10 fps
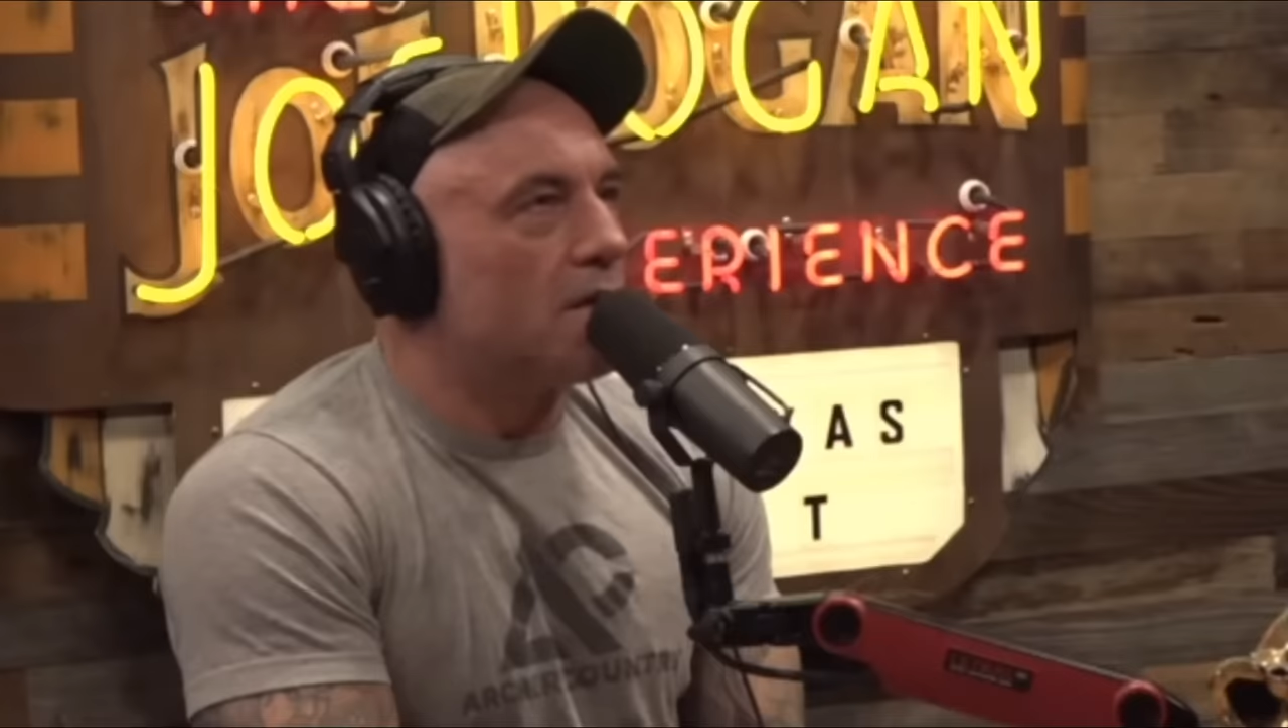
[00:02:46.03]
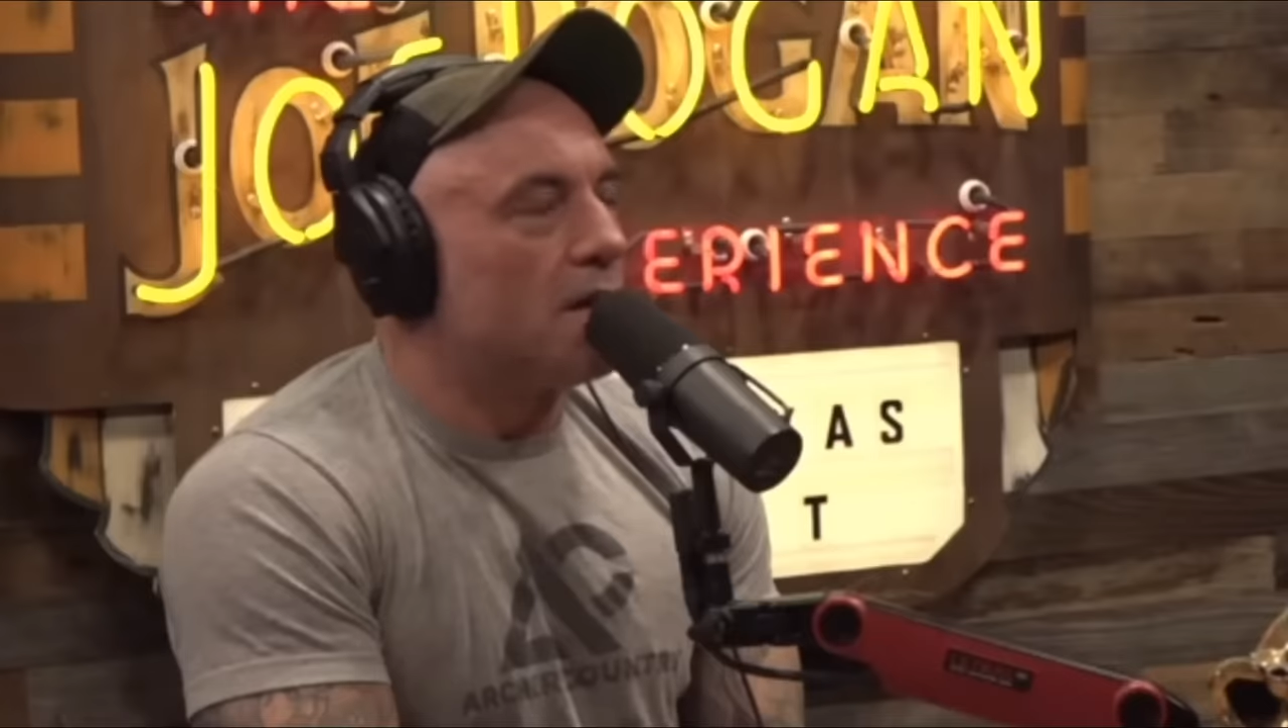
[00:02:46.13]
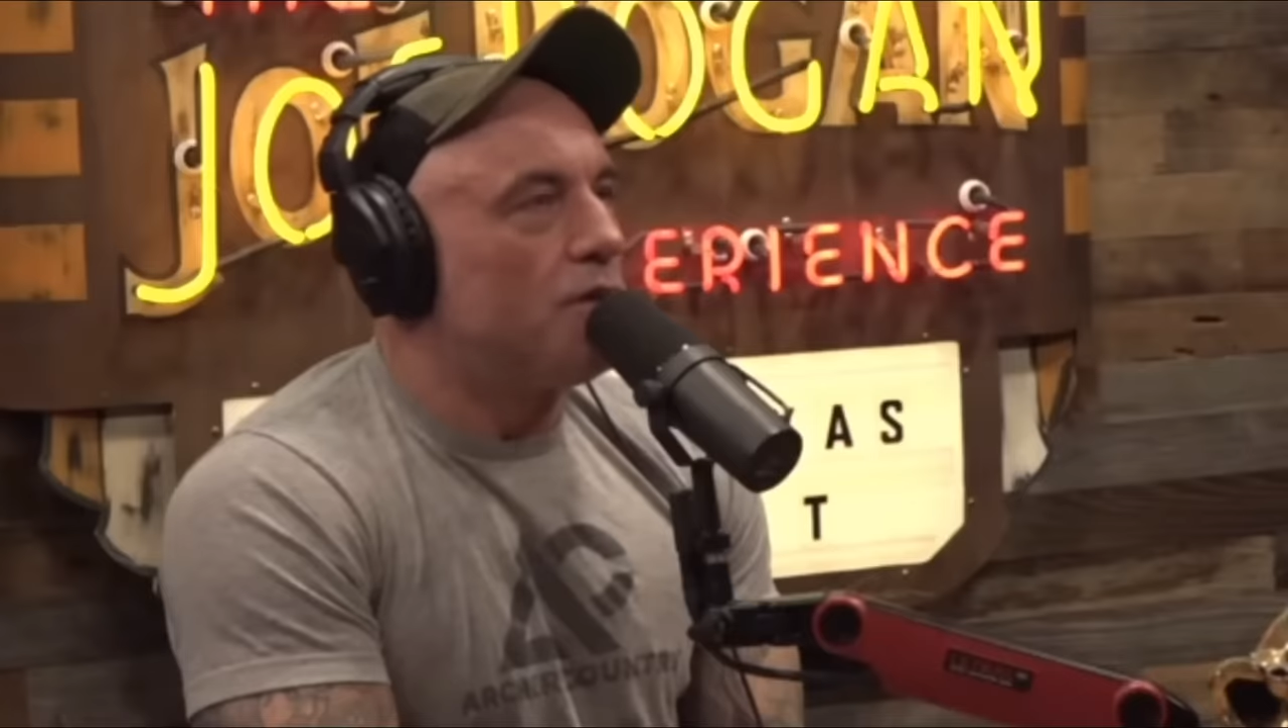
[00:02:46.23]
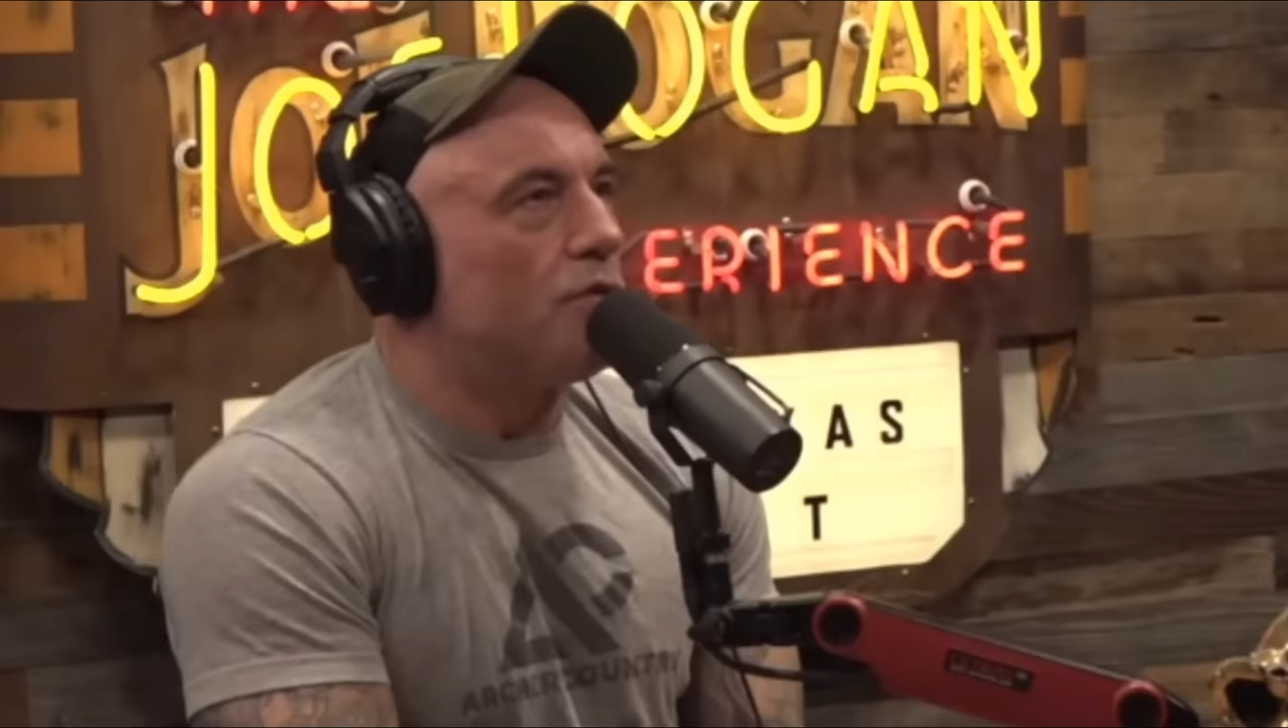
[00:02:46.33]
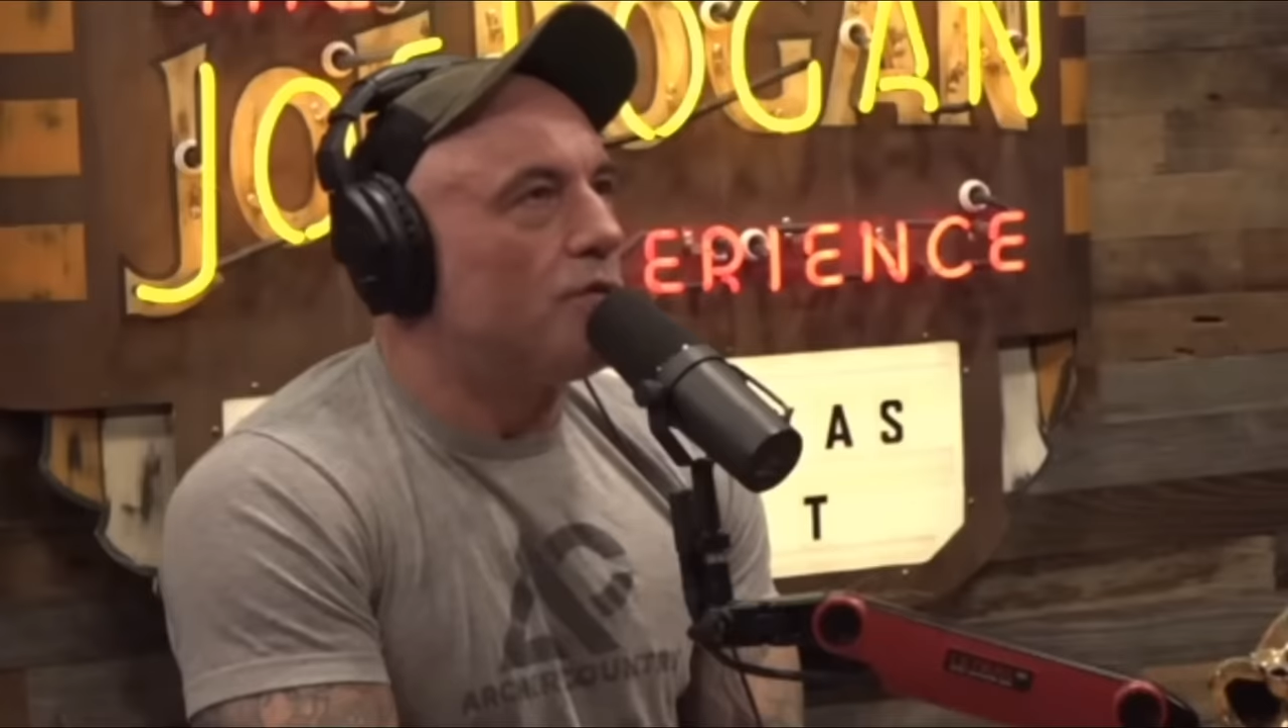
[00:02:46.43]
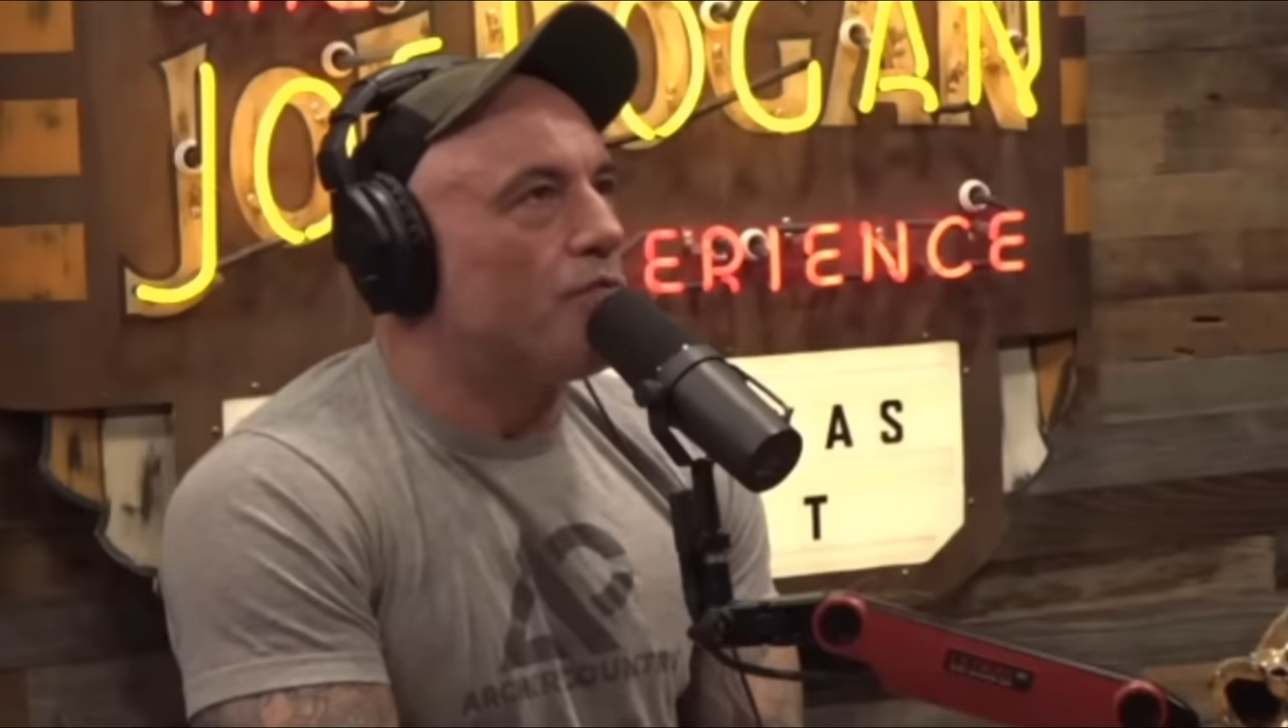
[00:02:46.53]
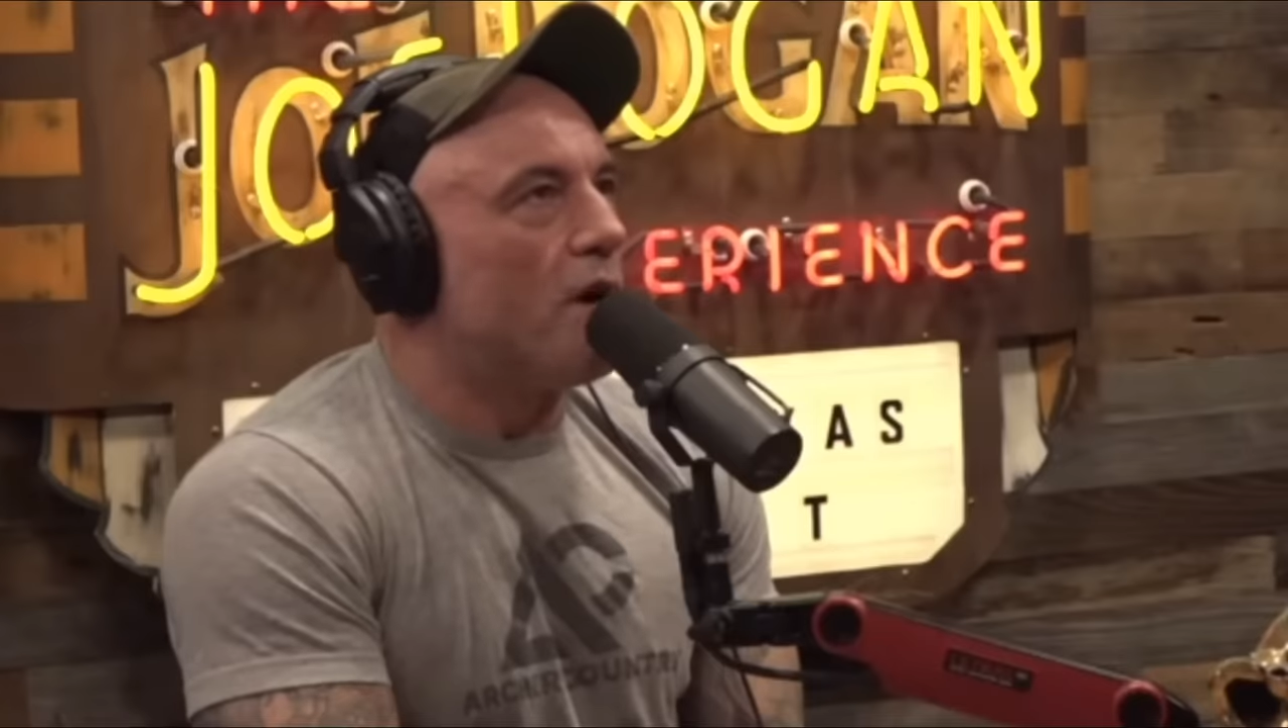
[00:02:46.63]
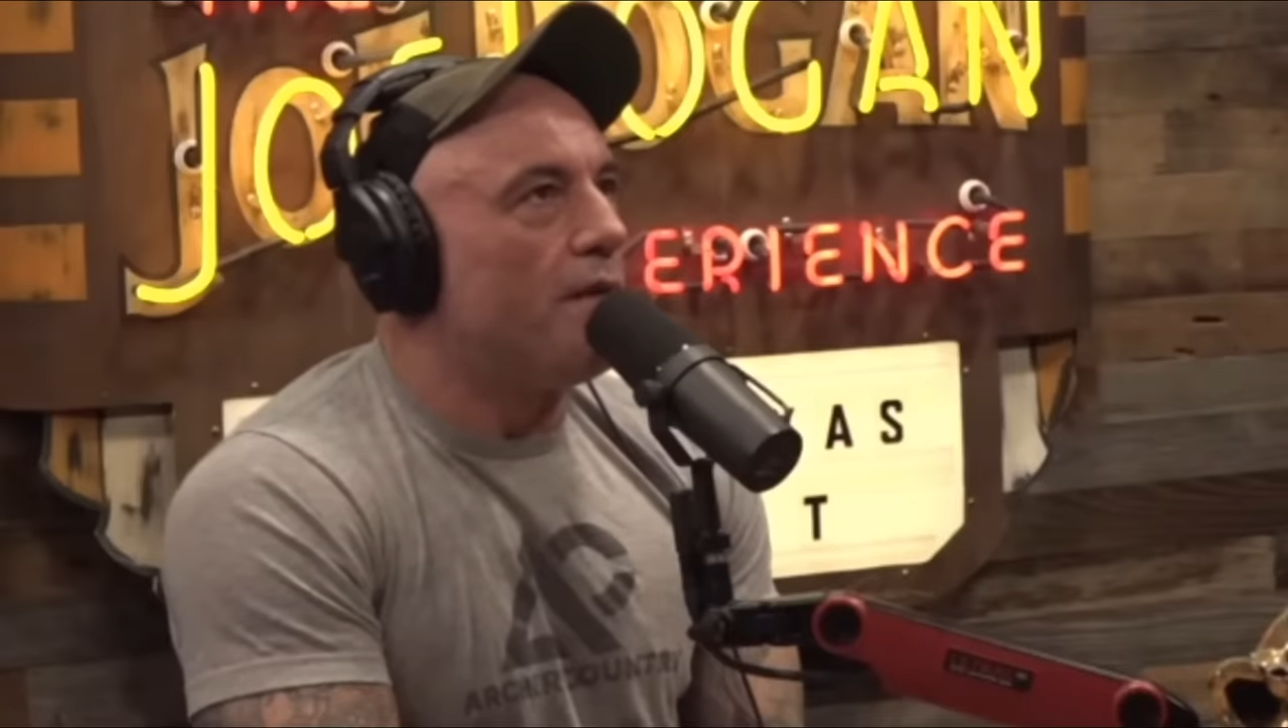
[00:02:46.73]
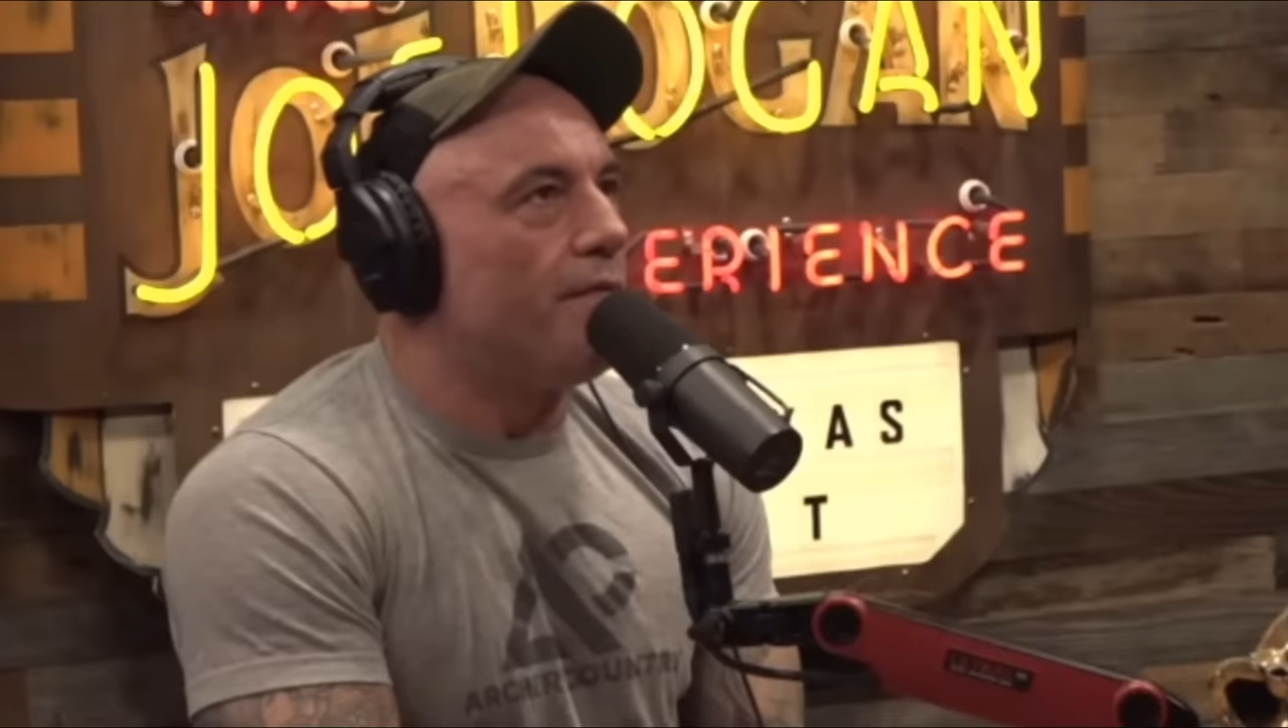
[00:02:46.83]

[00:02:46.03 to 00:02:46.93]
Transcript: like you can run